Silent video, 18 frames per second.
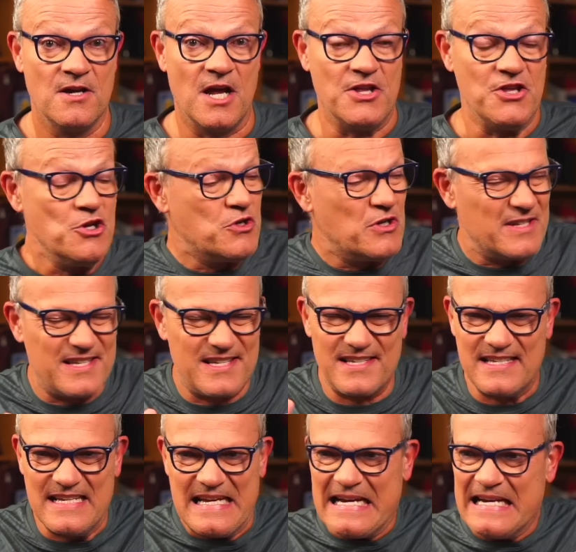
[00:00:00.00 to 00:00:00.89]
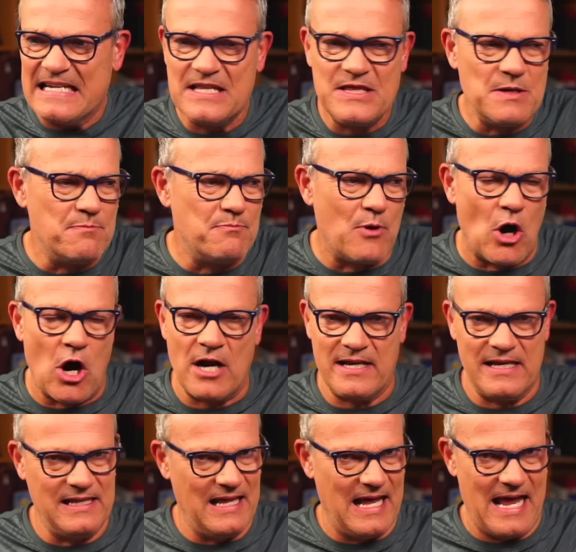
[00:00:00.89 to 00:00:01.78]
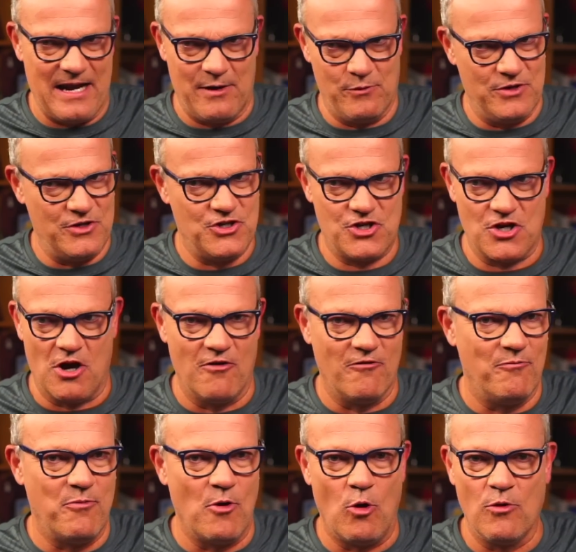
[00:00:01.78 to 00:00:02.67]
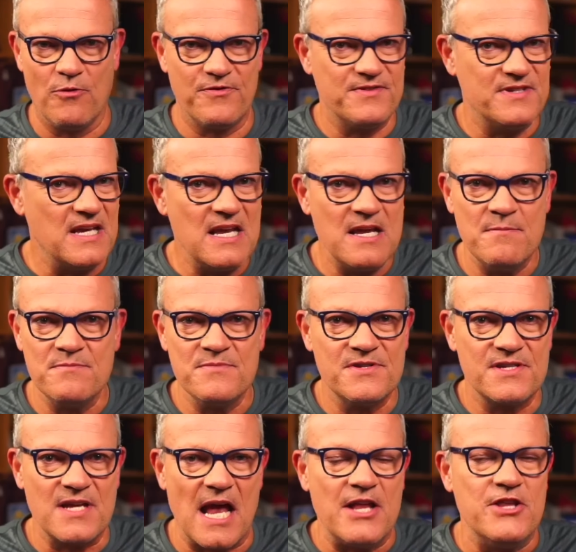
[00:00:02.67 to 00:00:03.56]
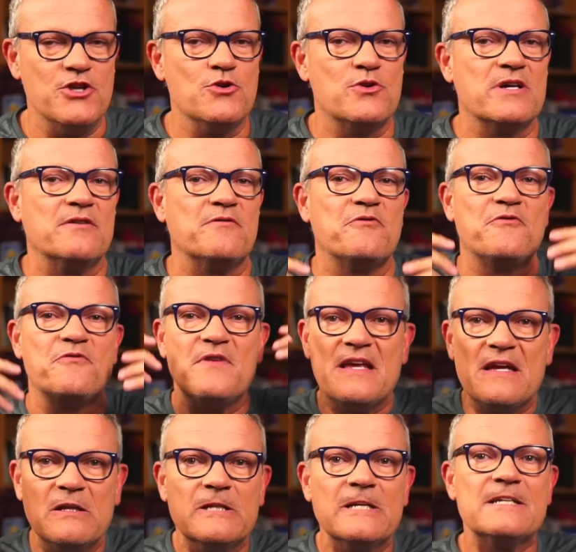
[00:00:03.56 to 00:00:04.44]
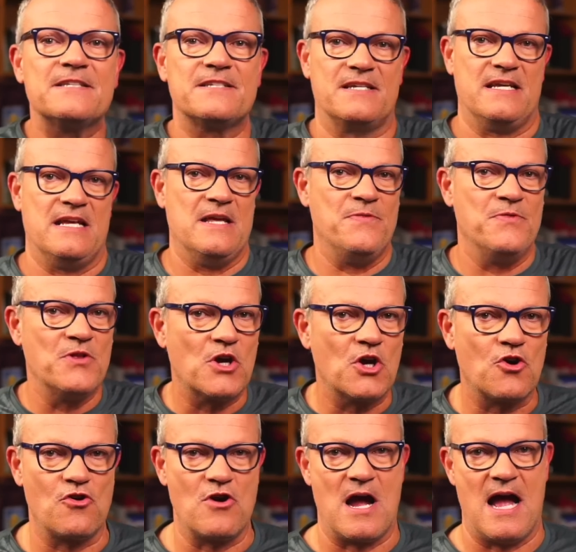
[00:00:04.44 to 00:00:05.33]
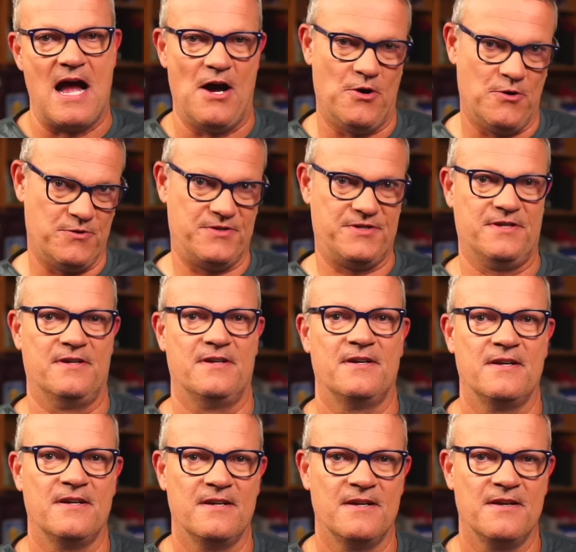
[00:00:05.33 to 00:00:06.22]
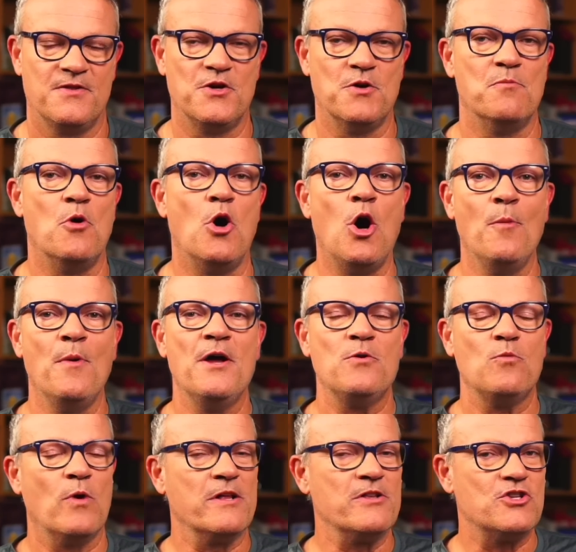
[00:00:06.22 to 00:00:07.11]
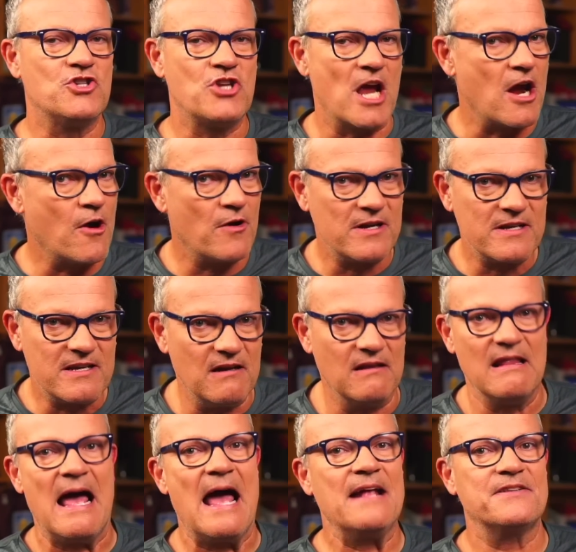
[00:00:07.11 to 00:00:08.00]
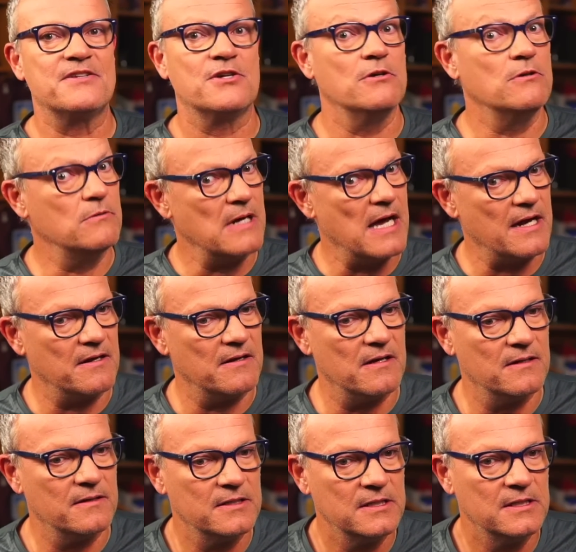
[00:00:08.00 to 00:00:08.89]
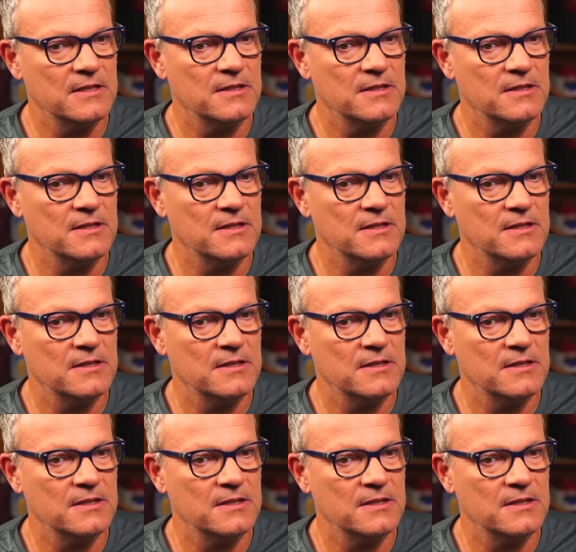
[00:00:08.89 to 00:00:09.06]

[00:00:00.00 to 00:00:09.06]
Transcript: And you could see it in the body language of both teams, and you could feel it in the crowd. The moment when Jarred Gillett, who had a